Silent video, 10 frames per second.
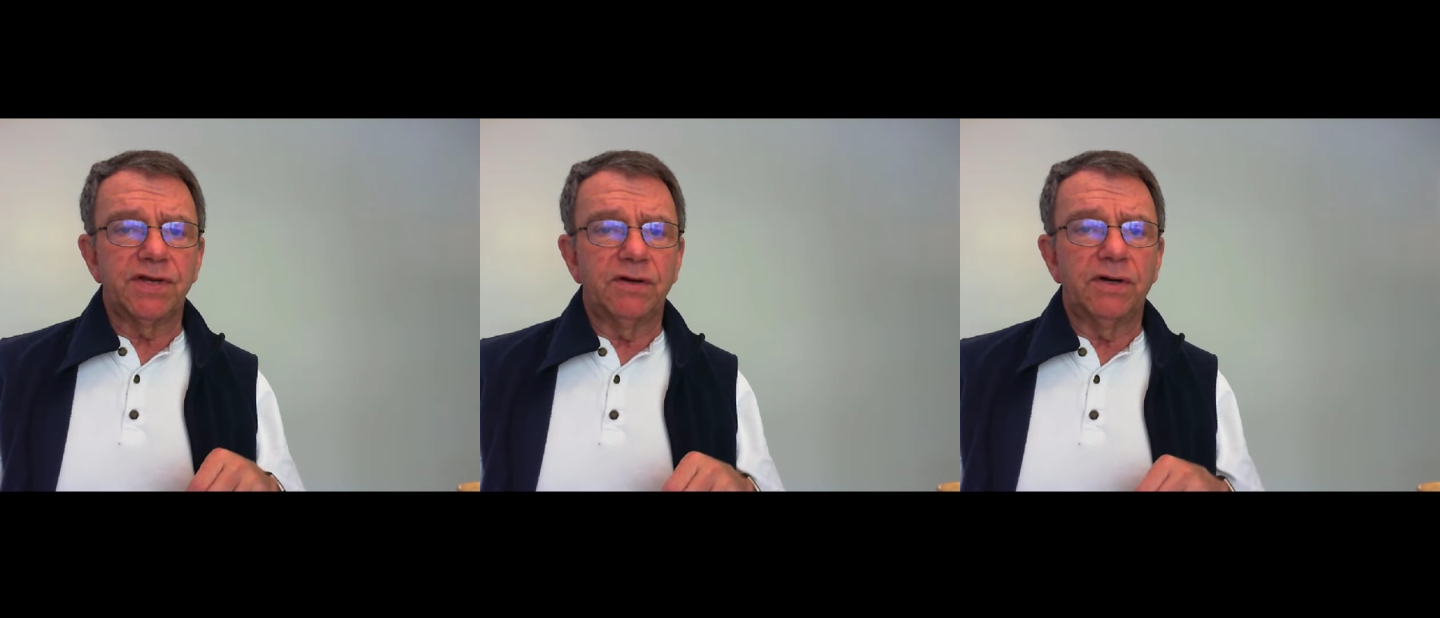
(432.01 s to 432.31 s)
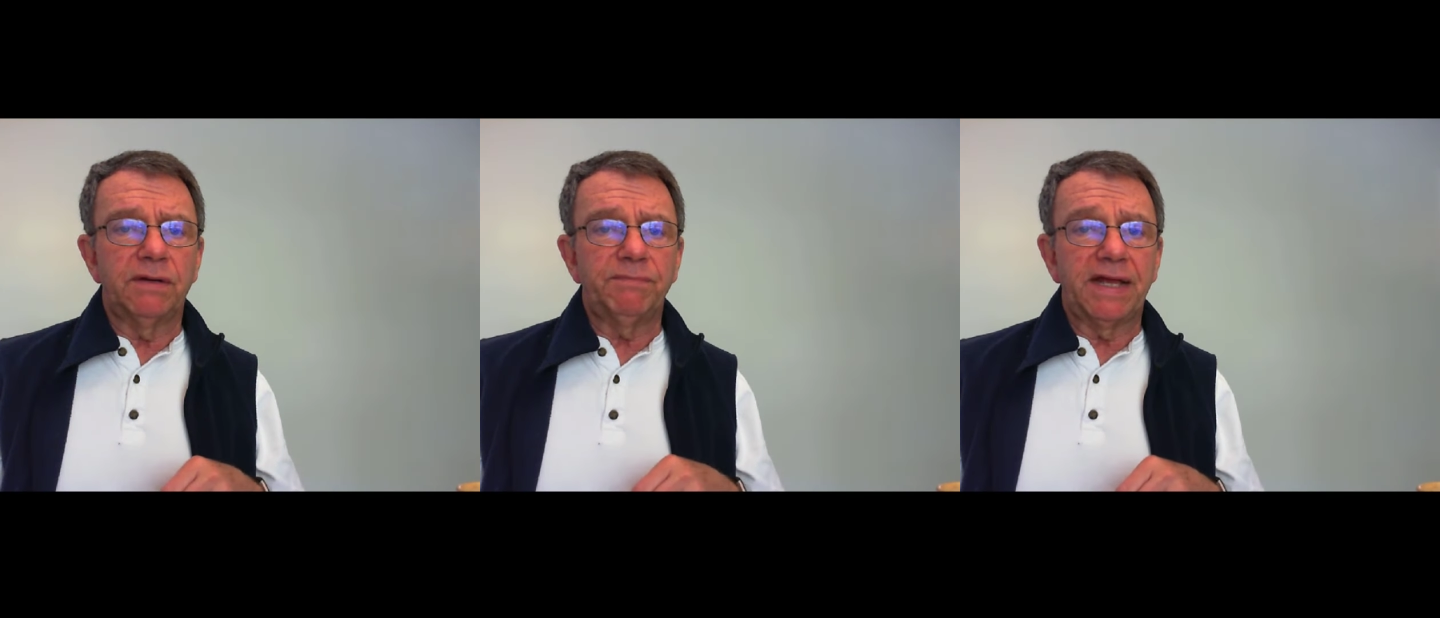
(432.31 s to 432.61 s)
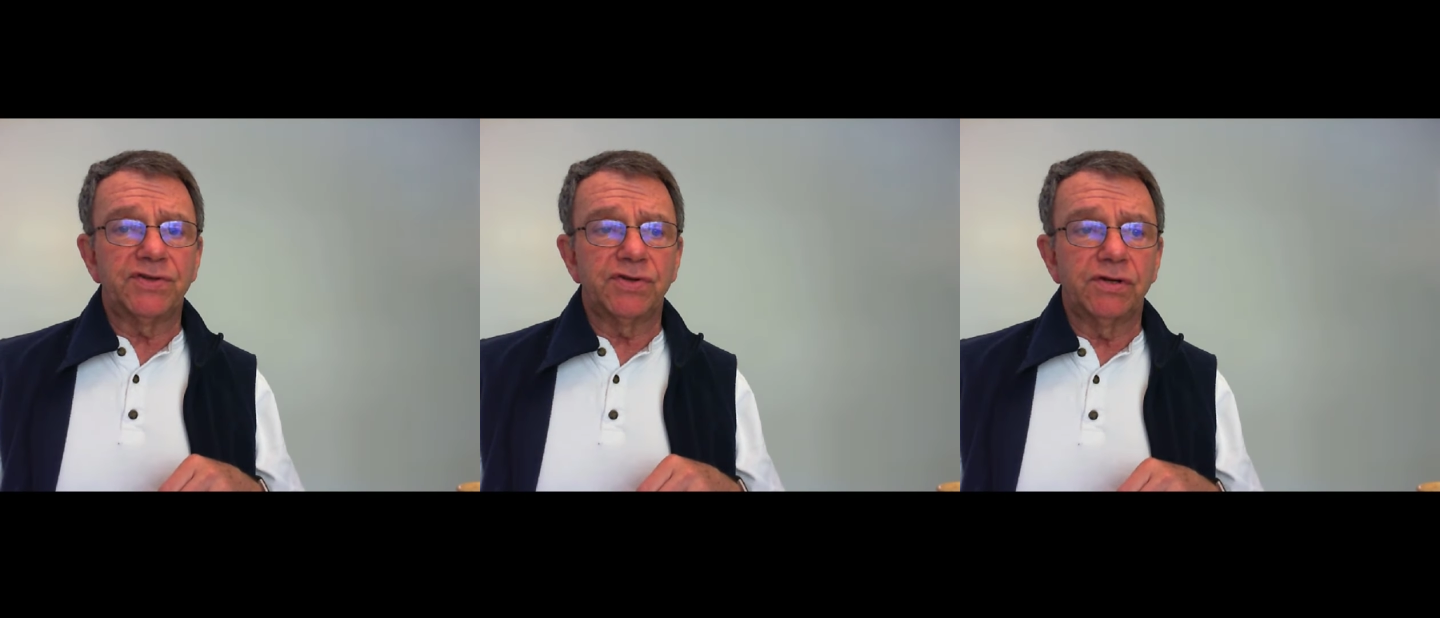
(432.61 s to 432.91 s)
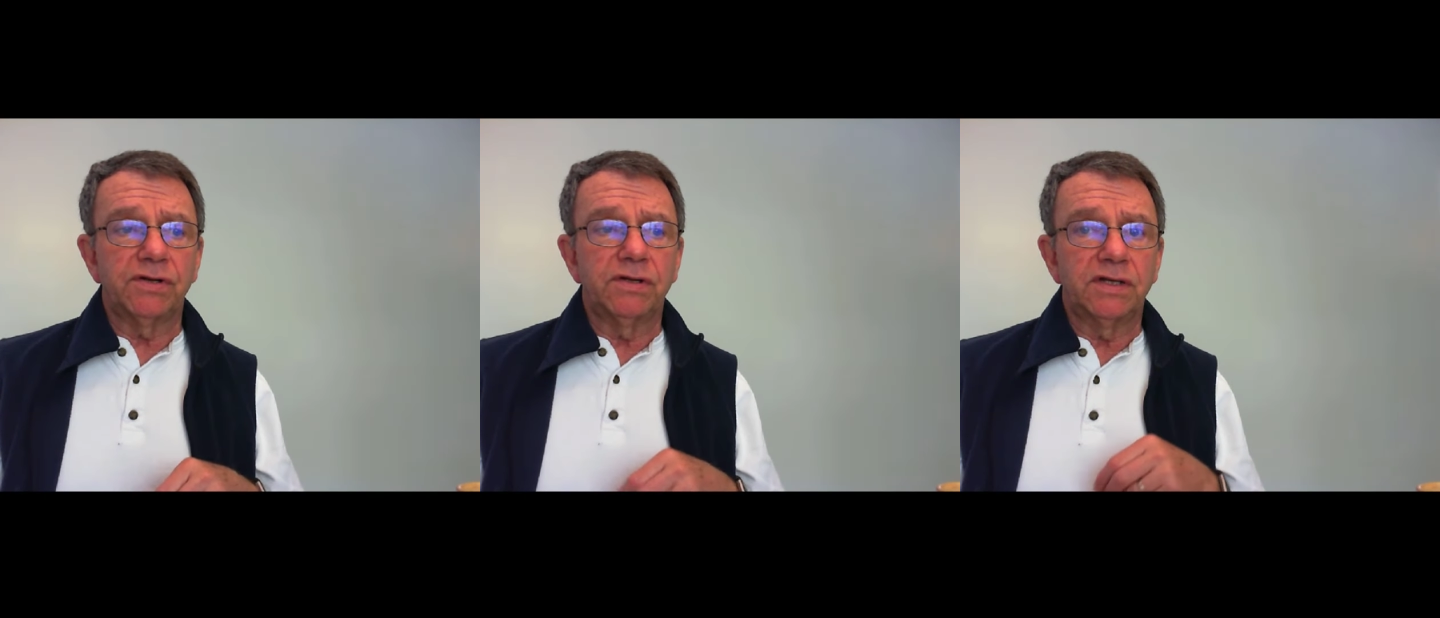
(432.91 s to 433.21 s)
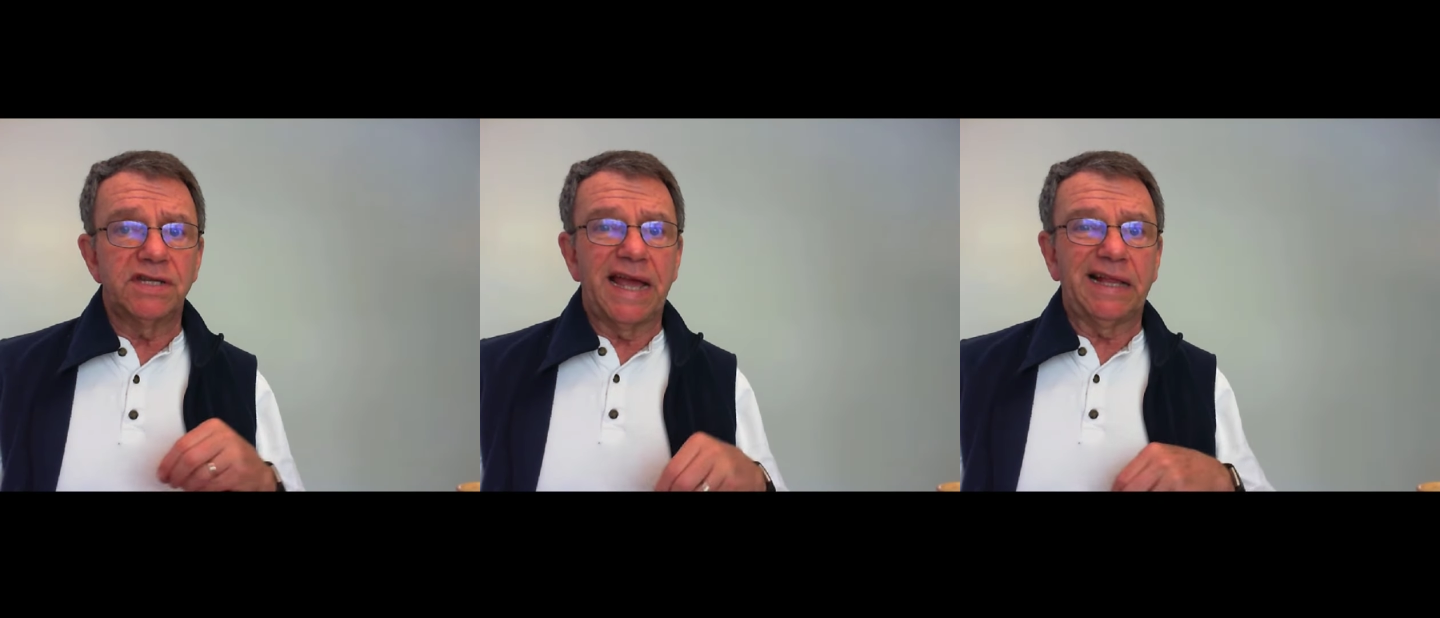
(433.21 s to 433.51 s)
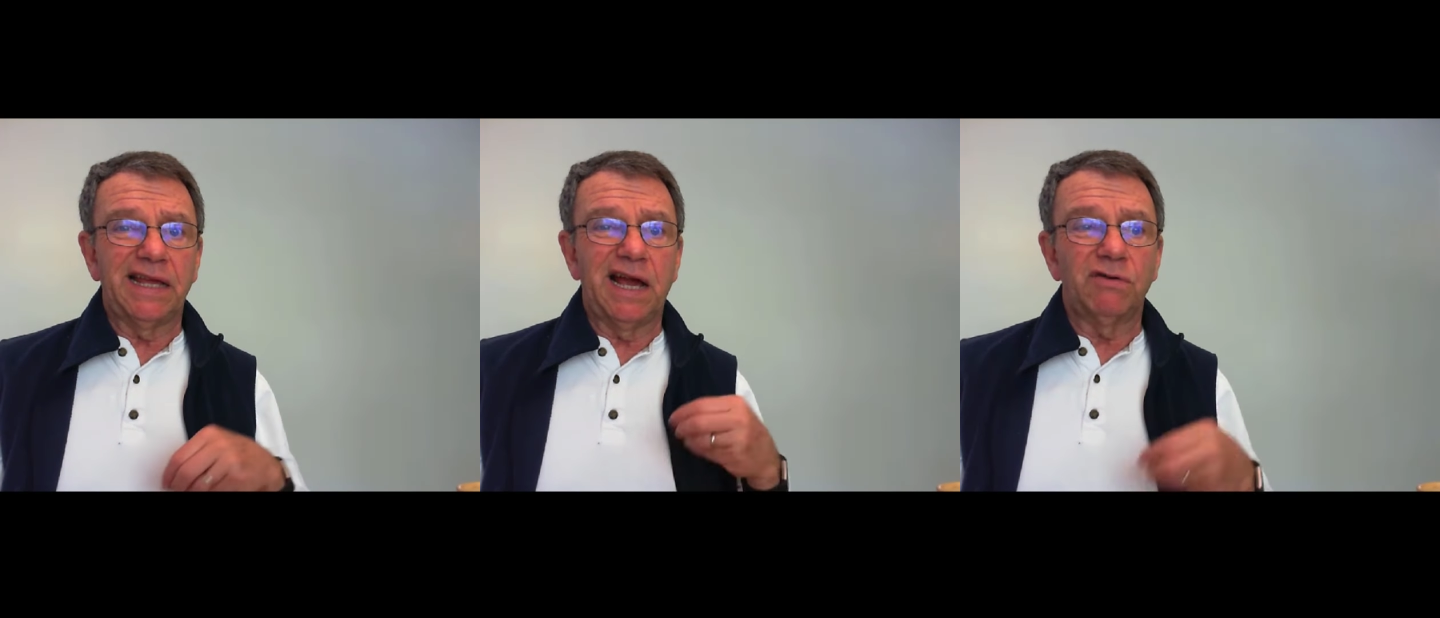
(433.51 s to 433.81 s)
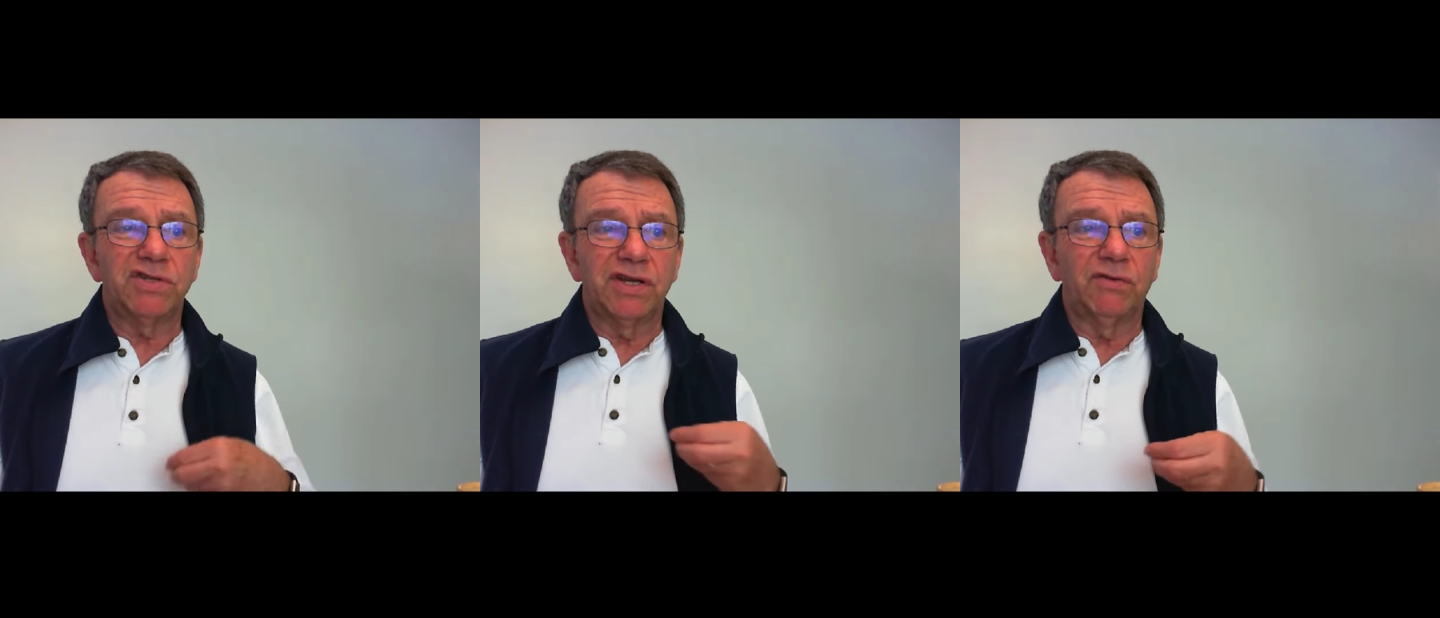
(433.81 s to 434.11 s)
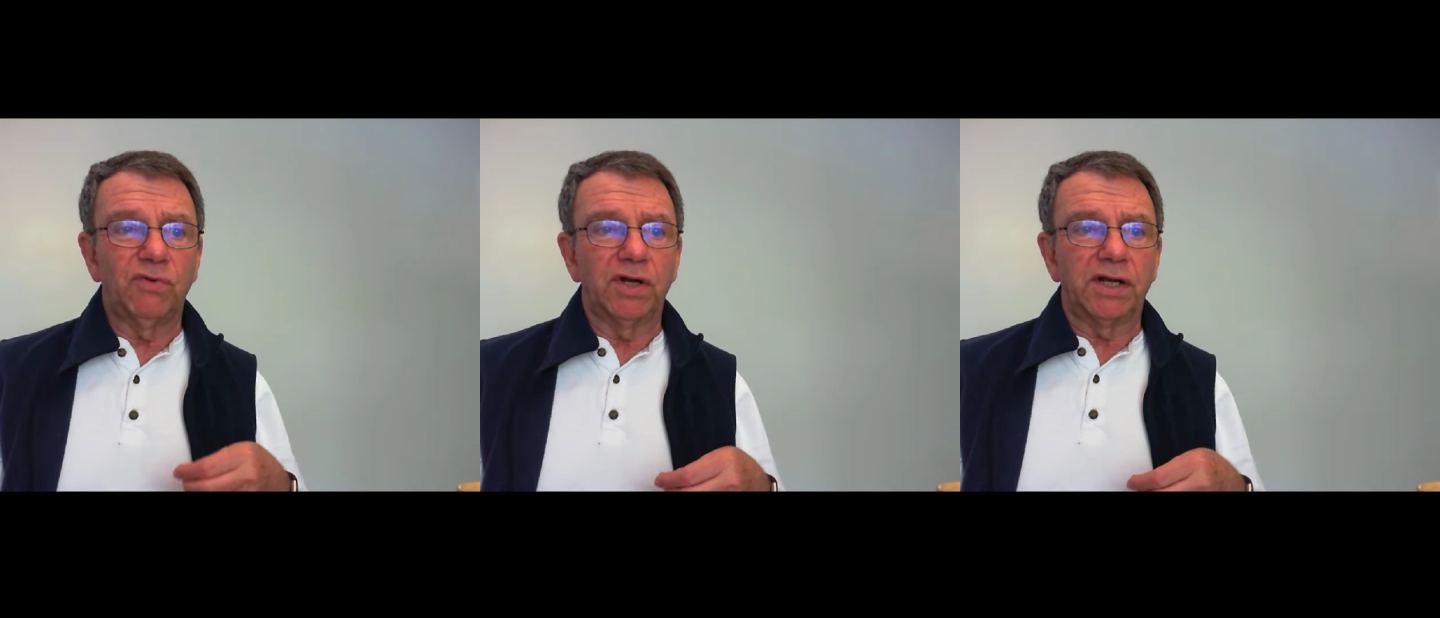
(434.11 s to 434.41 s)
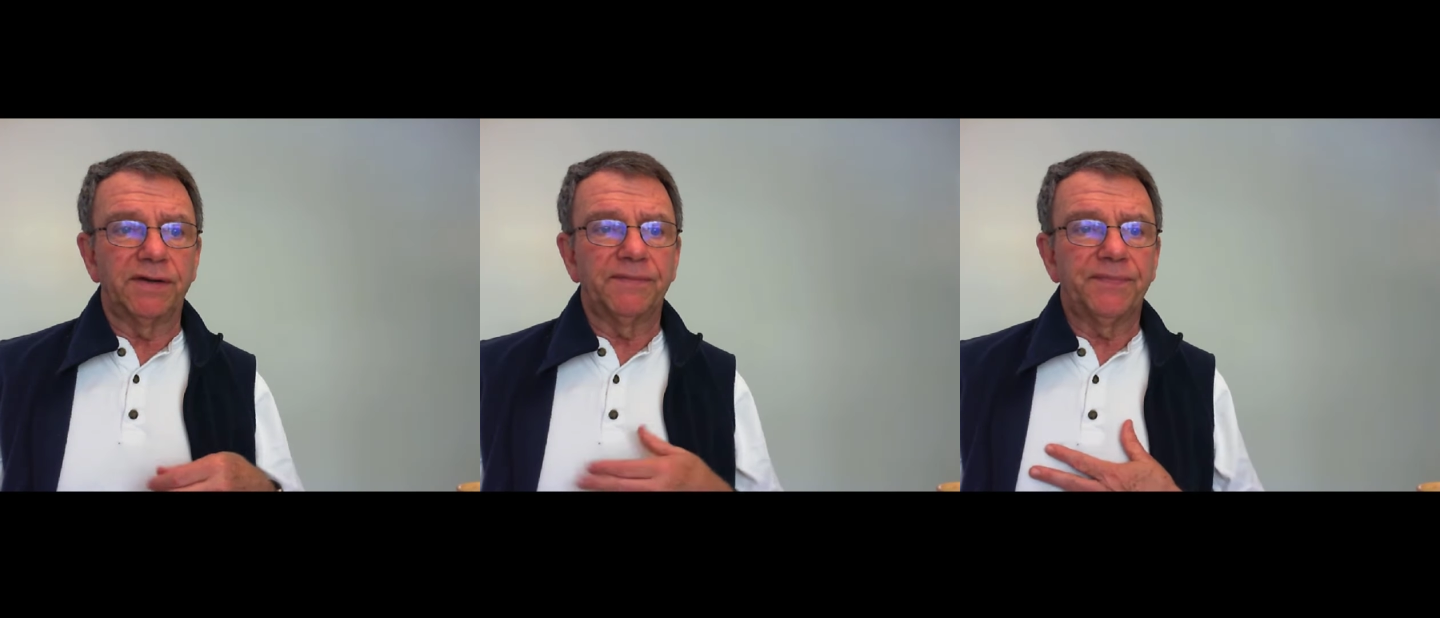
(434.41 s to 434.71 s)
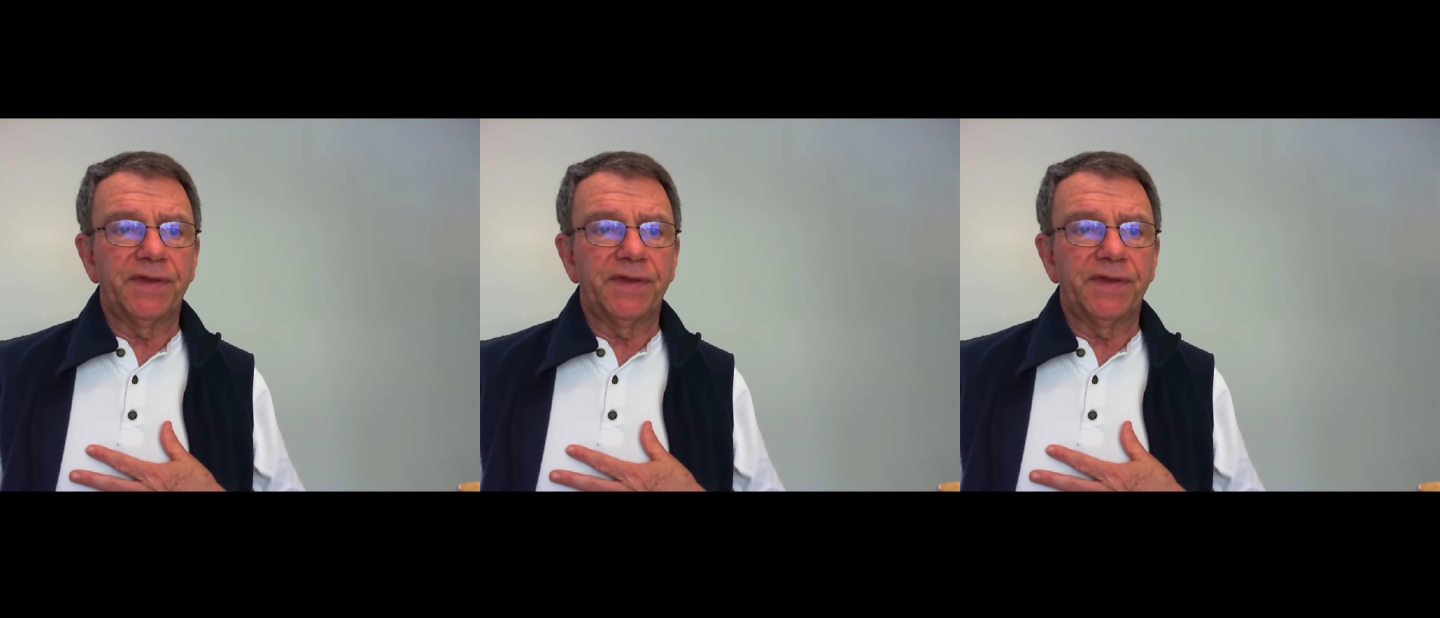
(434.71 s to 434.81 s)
so I'm not sure exactly how it's going to work.